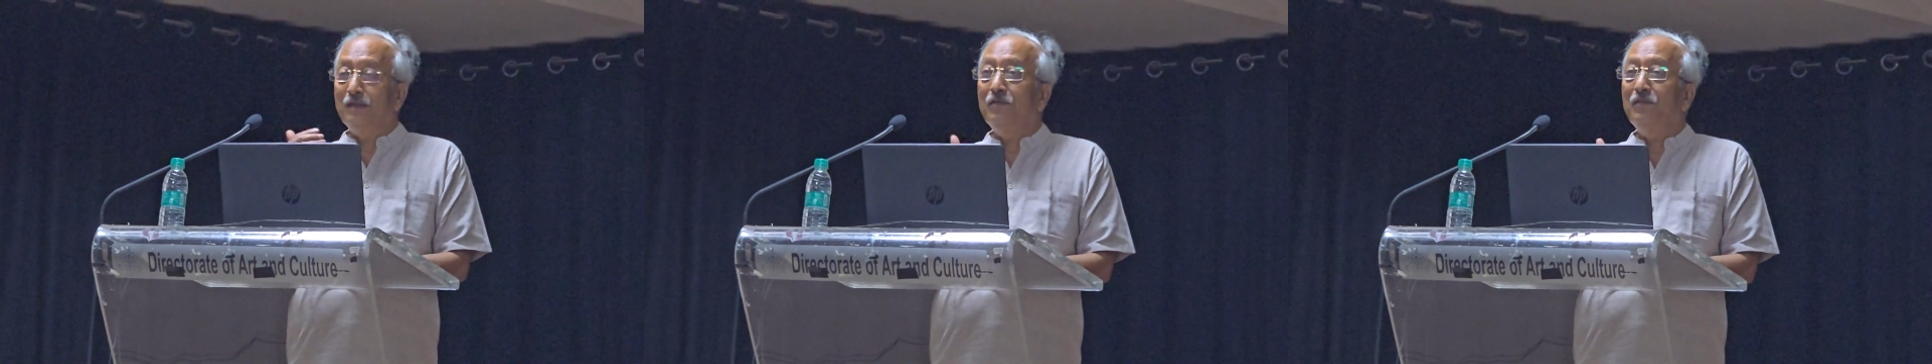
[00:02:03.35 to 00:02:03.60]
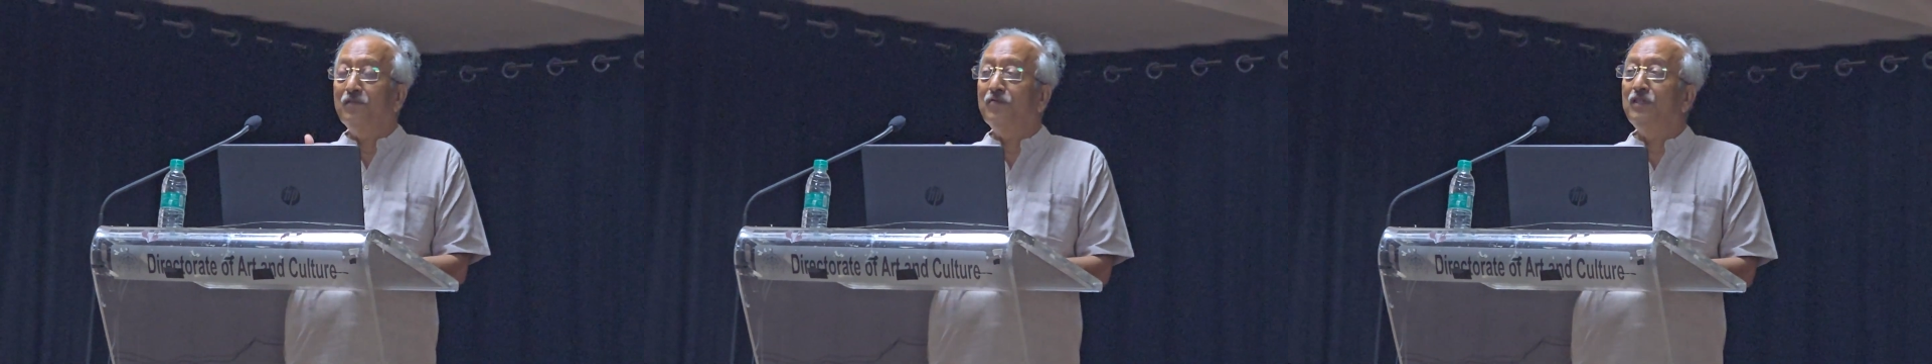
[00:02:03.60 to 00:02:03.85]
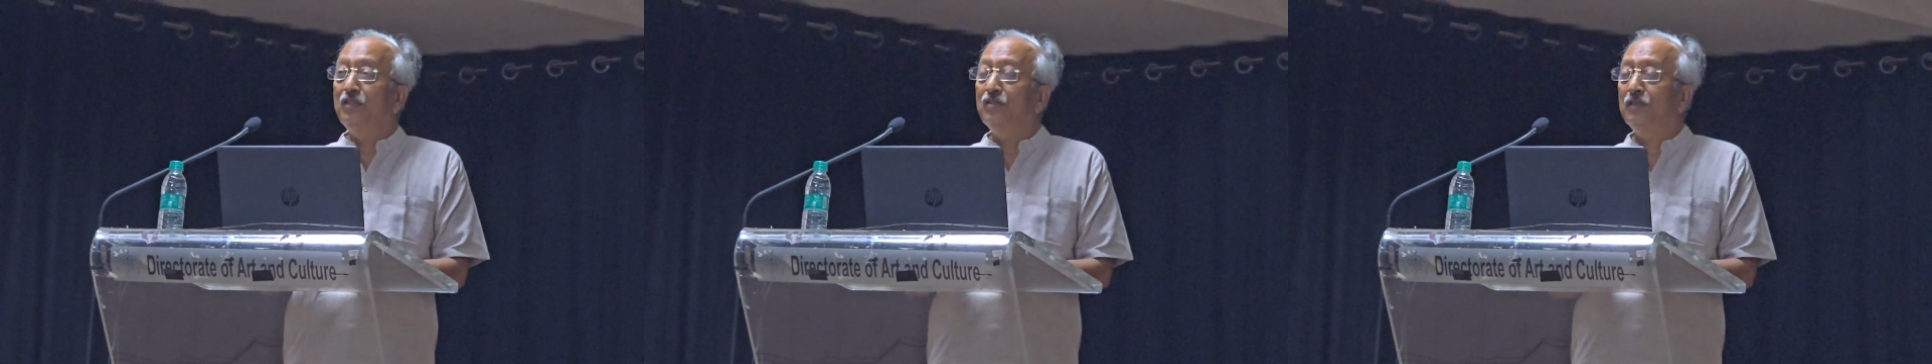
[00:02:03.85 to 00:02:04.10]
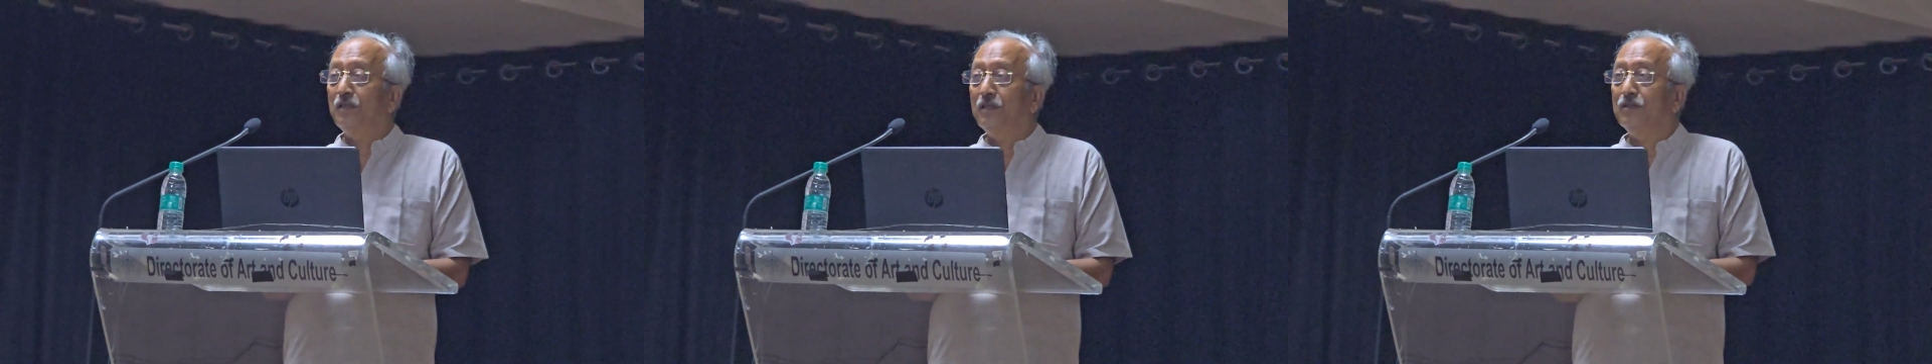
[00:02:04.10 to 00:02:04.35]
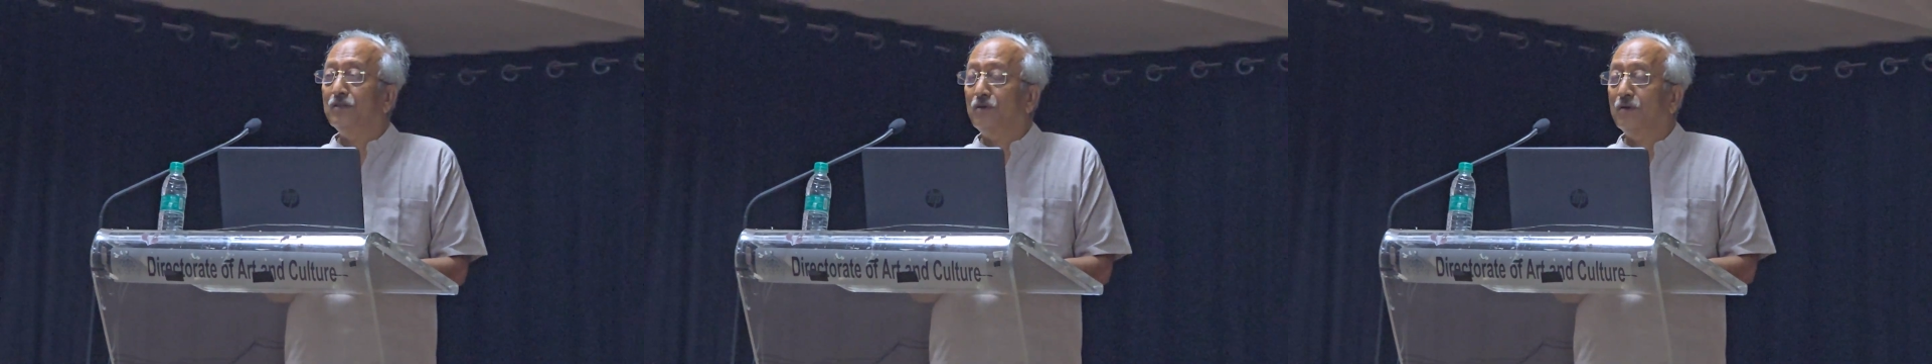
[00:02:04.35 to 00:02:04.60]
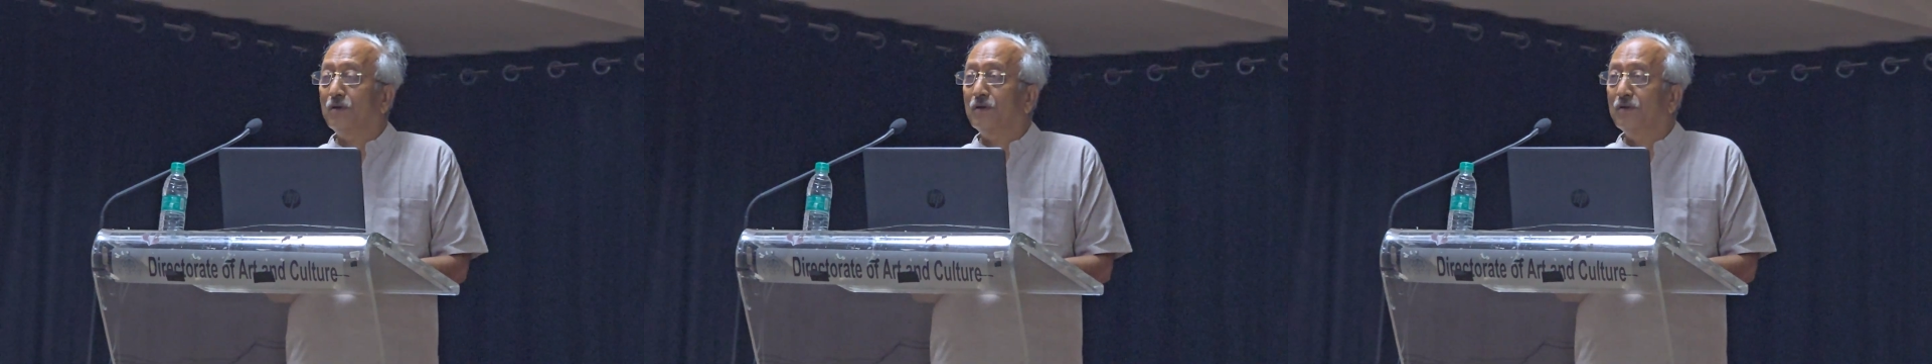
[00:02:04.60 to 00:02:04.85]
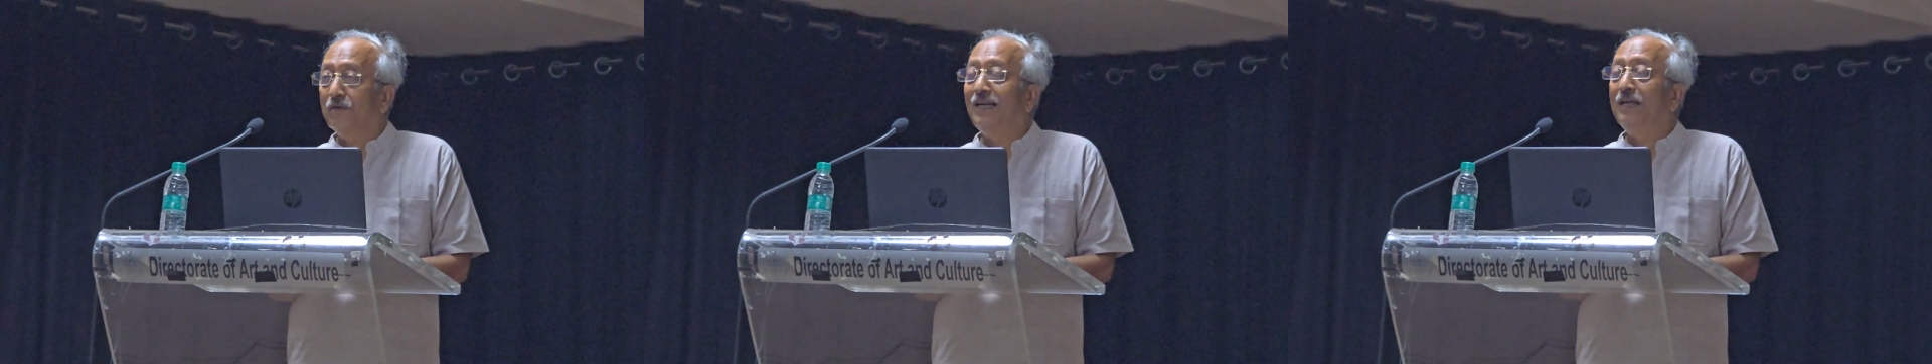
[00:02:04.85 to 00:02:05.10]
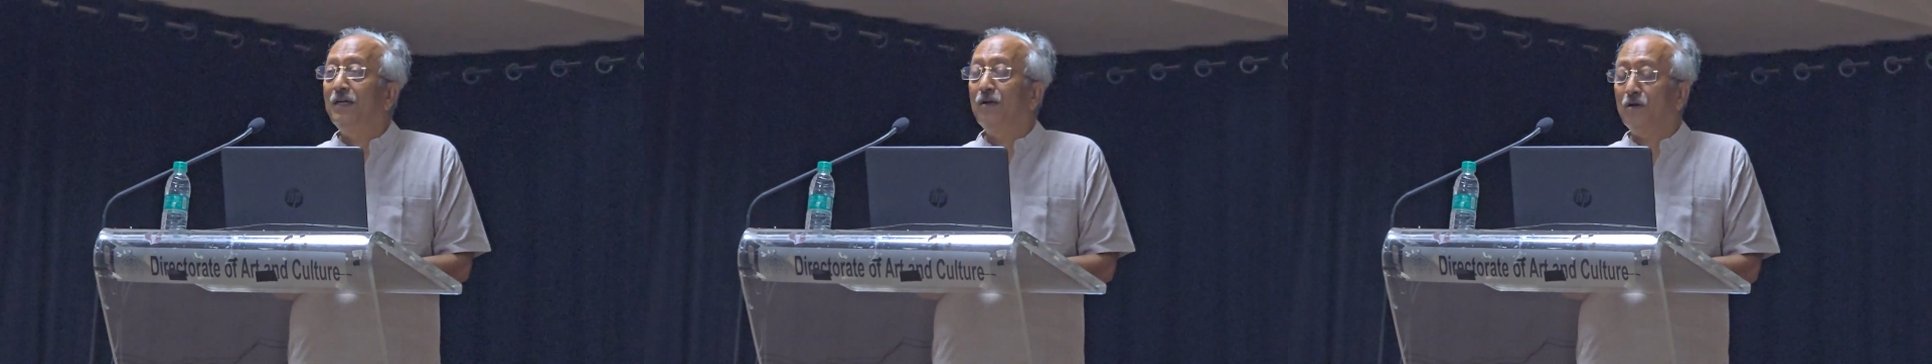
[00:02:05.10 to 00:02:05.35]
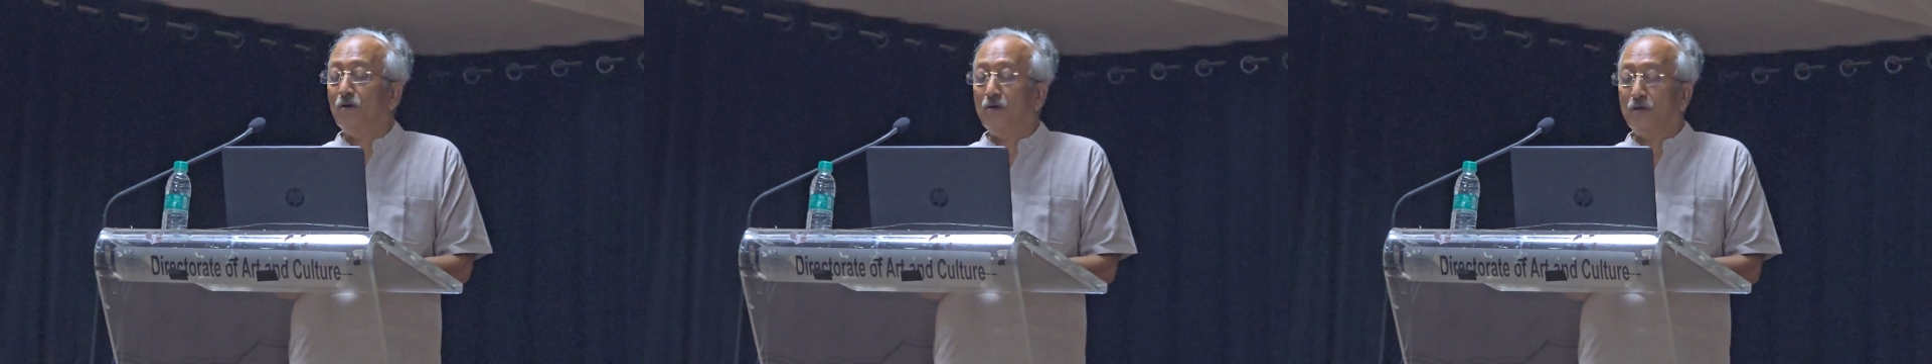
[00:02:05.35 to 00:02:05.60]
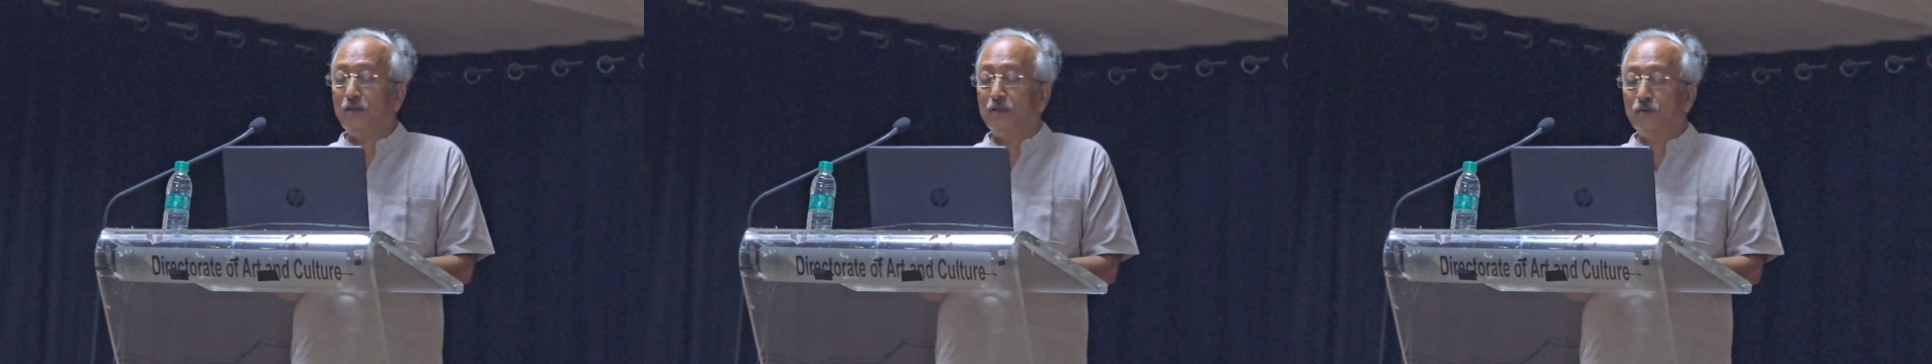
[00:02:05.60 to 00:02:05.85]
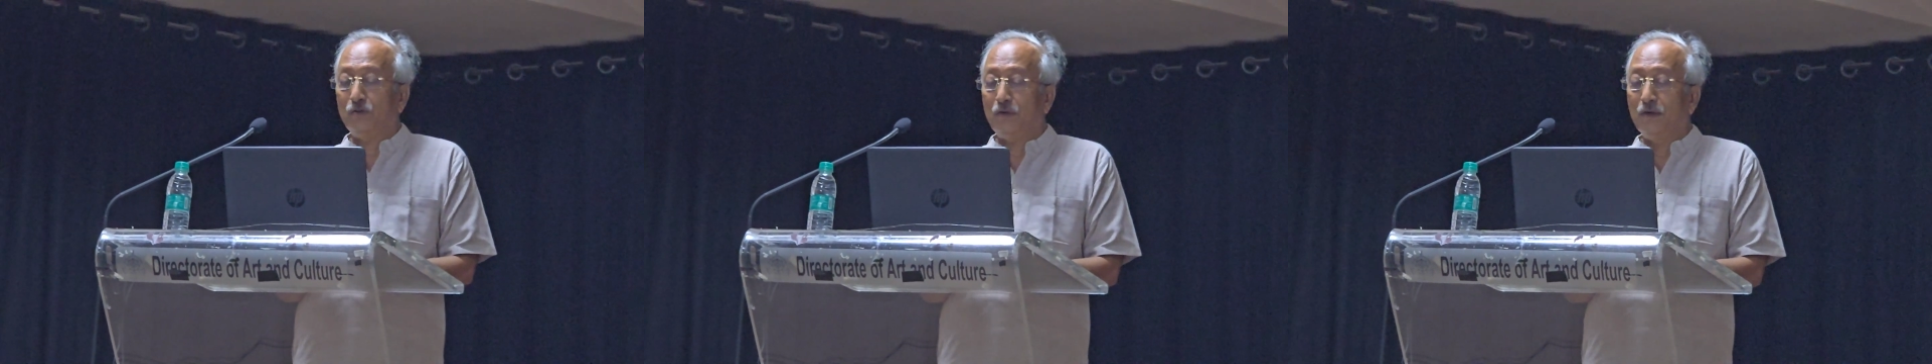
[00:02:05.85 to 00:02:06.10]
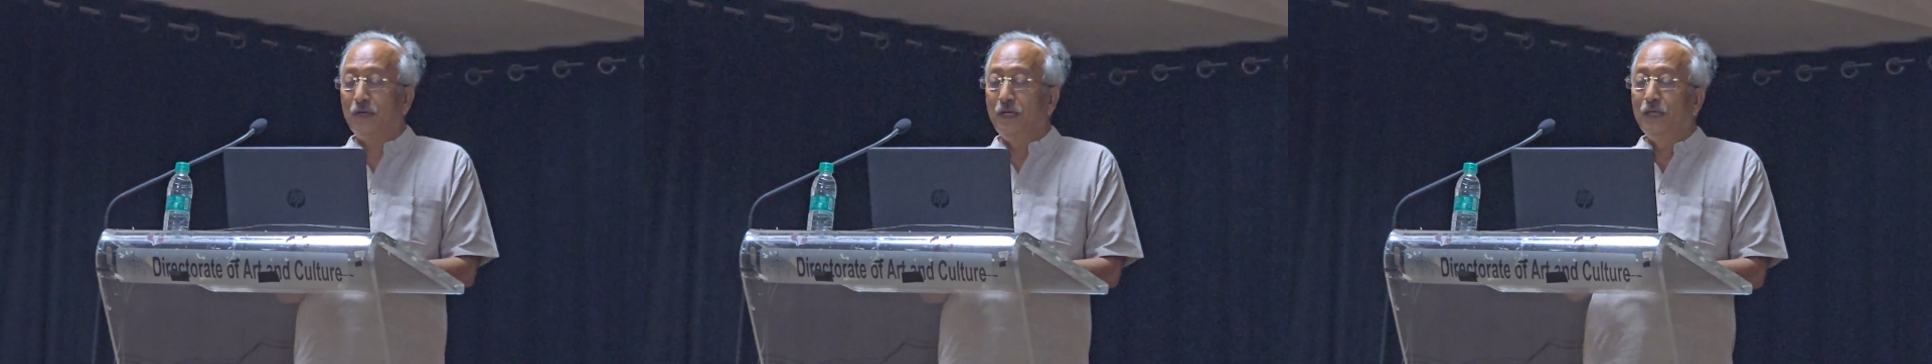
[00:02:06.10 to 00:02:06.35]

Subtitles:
if these theories are valid or not and so on.